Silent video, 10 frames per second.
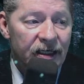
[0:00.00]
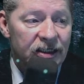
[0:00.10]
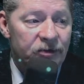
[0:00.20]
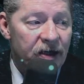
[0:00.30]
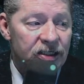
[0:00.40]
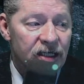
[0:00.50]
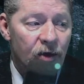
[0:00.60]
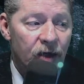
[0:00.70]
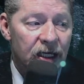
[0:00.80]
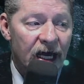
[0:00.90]
especially
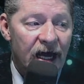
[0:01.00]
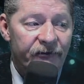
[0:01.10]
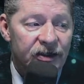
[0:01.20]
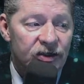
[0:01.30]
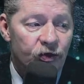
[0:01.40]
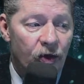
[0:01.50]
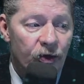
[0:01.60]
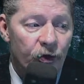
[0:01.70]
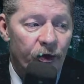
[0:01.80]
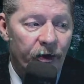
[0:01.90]
when life is
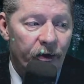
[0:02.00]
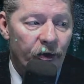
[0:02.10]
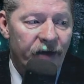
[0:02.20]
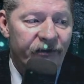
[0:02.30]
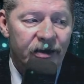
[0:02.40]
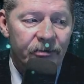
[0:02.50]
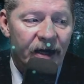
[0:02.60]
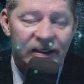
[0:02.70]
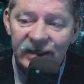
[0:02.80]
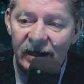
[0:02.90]
riven
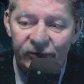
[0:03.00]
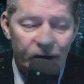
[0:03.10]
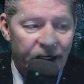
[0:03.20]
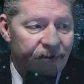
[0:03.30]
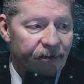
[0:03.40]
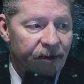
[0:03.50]
by suffering.